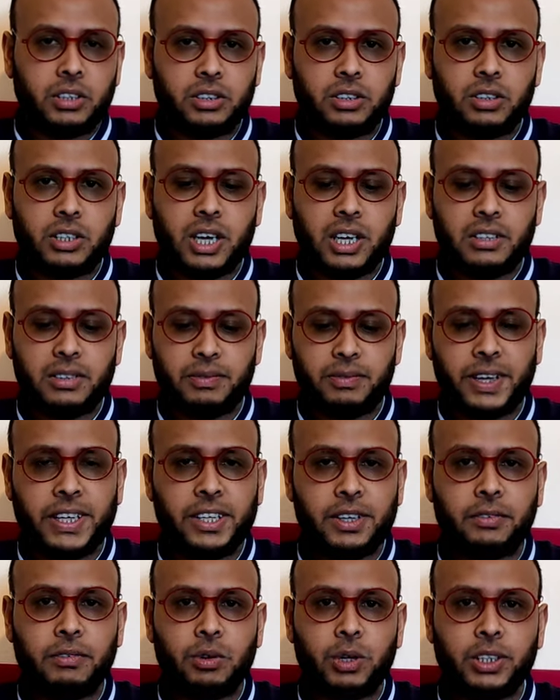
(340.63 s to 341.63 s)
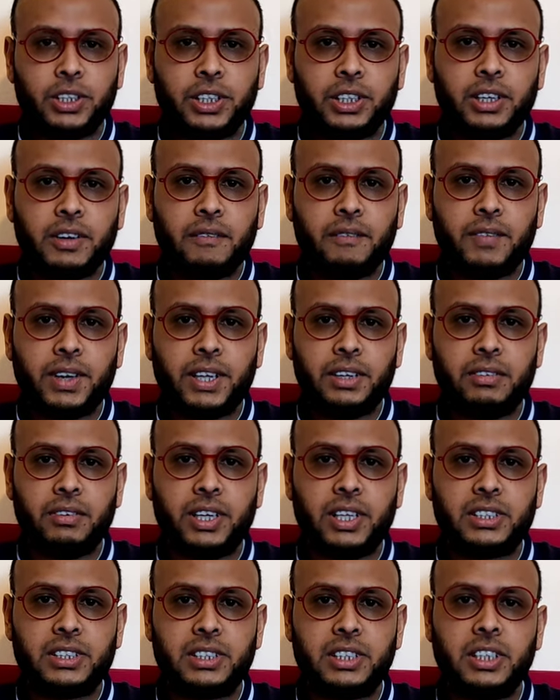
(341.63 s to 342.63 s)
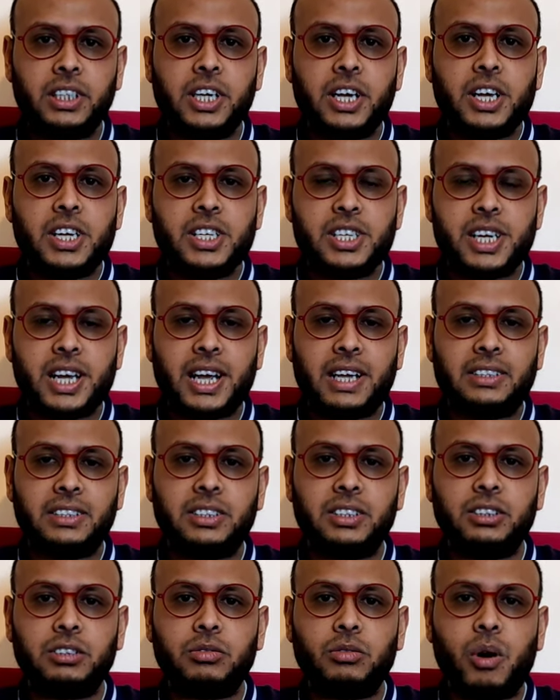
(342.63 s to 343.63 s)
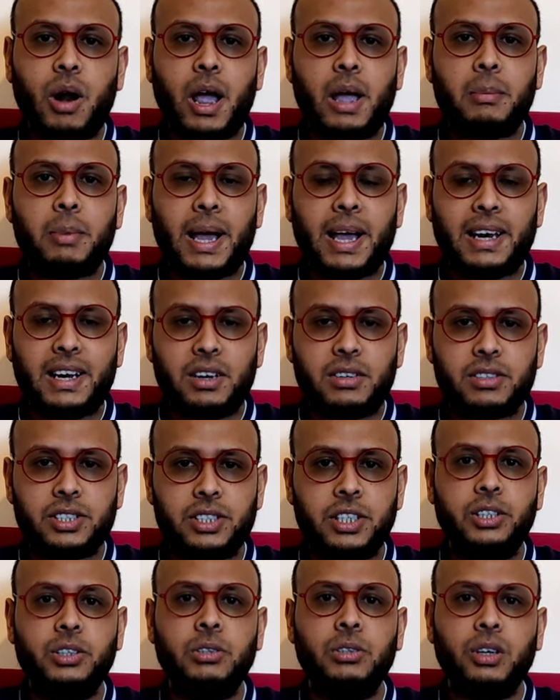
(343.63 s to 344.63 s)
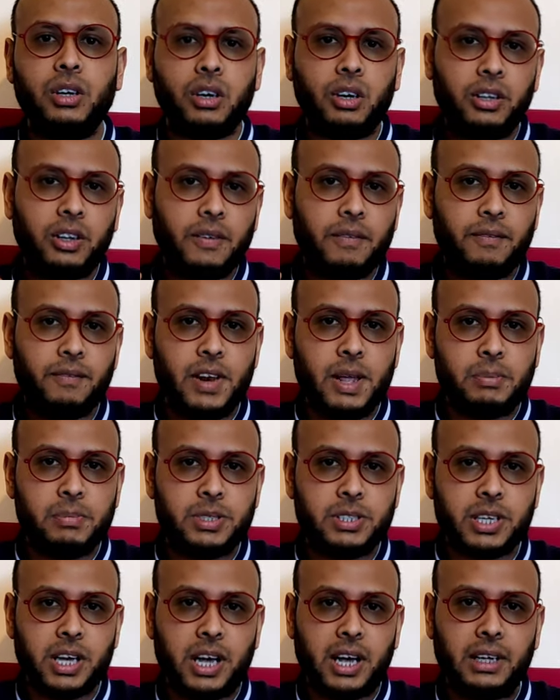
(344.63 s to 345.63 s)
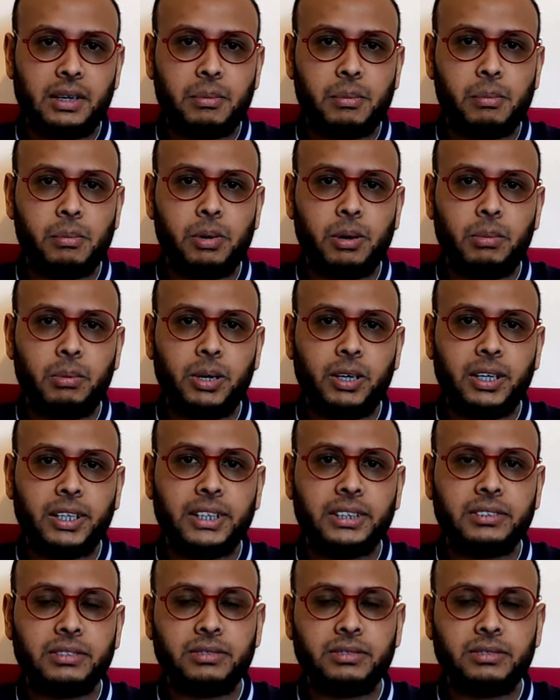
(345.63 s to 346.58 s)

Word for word: So, guys, thank you for watching, thank you for listening, share and subscribe, and I'll see you on the flip side. Bye bye.